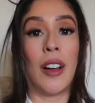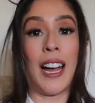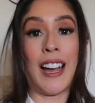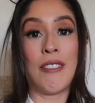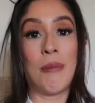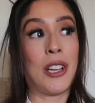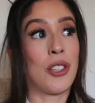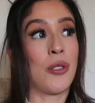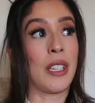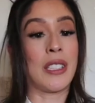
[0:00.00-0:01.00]
I have a
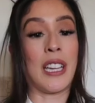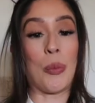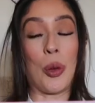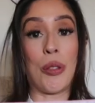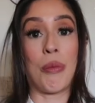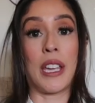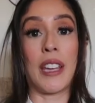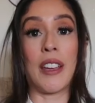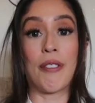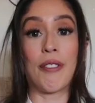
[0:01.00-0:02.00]
measuring tape with me.
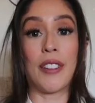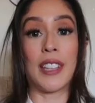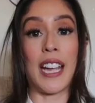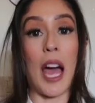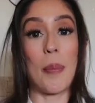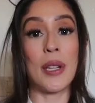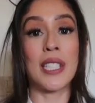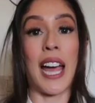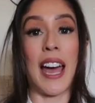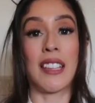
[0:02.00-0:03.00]
If they happen
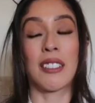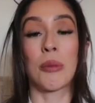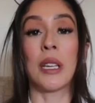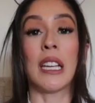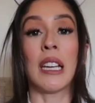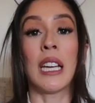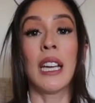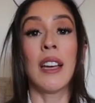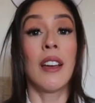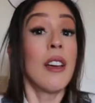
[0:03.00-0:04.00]
to ask me
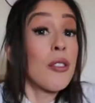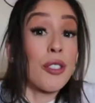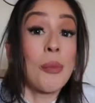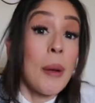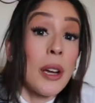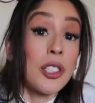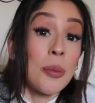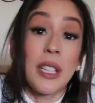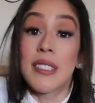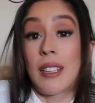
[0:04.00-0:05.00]
for my
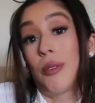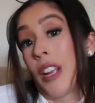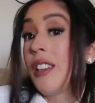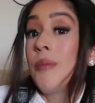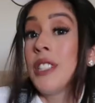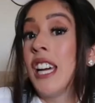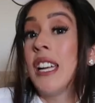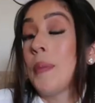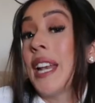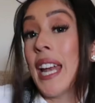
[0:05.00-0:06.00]
measurements at a random
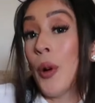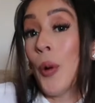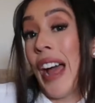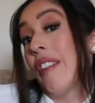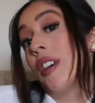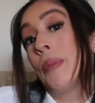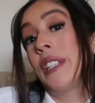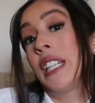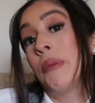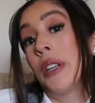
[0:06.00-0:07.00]
time and I don't have
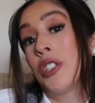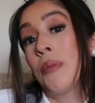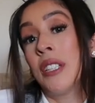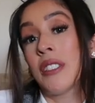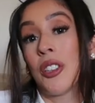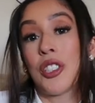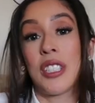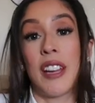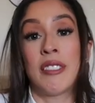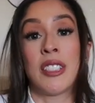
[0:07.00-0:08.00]
updated measurements, I'll
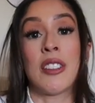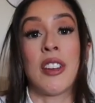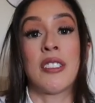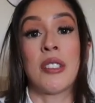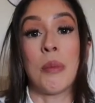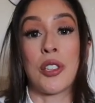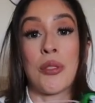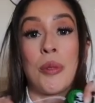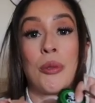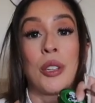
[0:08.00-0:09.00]
just have Sinyasi
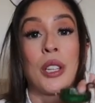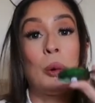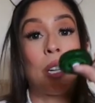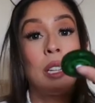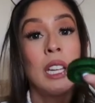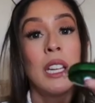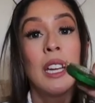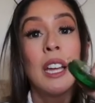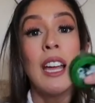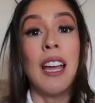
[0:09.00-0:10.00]
measure me really quickly.
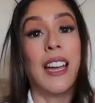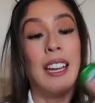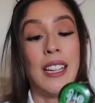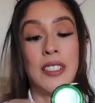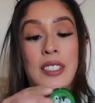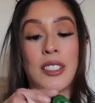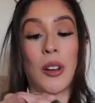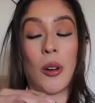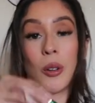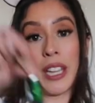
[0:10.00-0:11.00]
And so